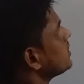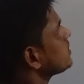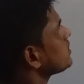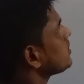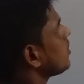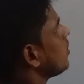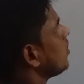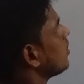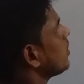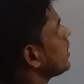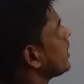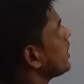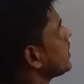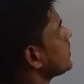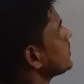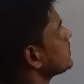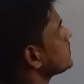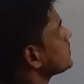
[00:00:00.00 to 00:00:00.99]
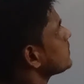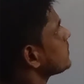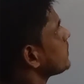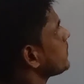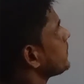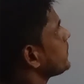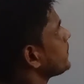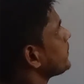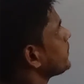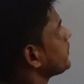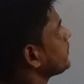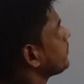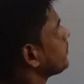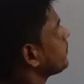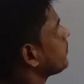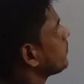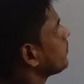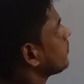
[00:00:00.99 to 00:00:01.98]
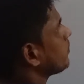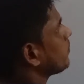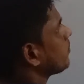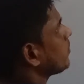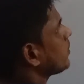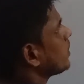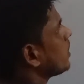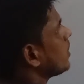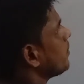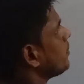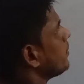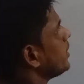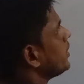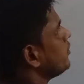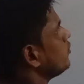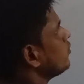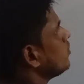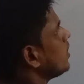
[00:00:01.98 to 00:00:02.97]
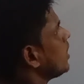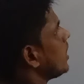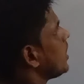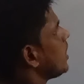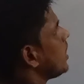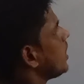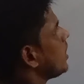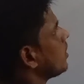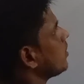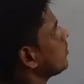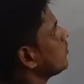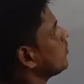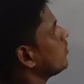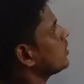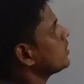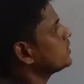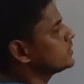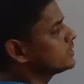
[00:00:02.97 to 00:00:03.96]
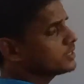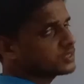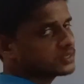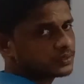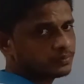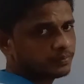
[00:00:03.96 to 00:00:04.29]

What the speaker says: is called as medulla. What is this?